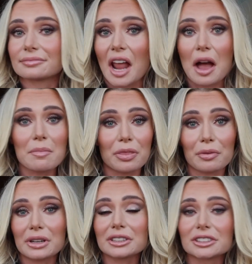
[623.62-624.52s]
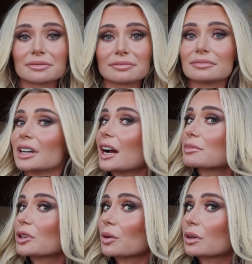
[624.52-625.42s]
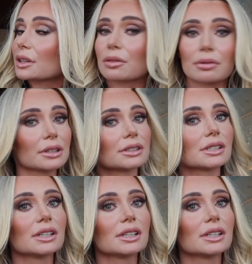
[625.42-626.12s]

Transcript: I'm thrilled. I'm totally thrilled.